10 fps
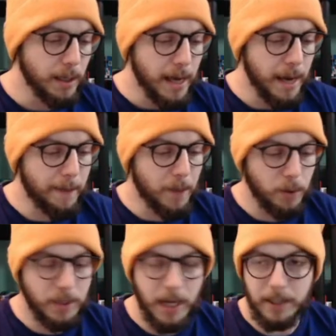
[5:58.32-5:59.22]

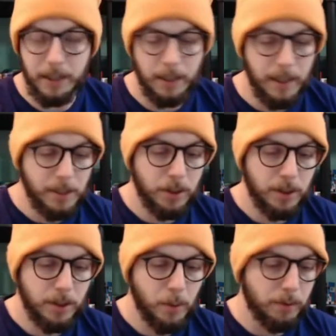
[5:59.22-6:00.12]
Hypnotoxic
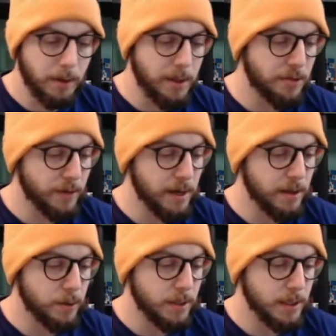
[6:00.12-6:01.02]
Laser. We run 3 of
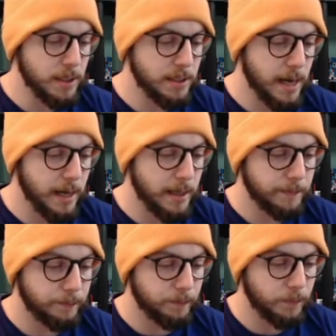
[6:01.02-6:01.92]
those in this deck.
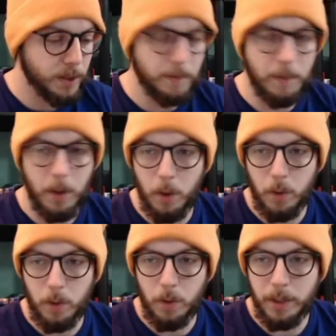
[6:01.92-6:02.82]
Some
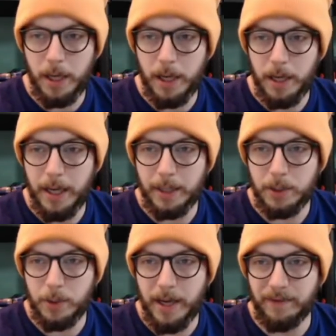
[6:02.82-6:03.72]
old
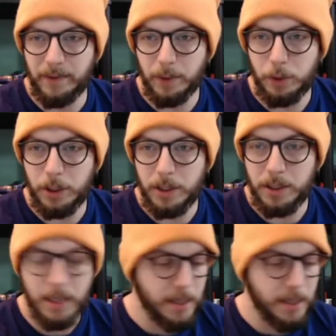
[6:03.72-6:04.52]
XY Evolutions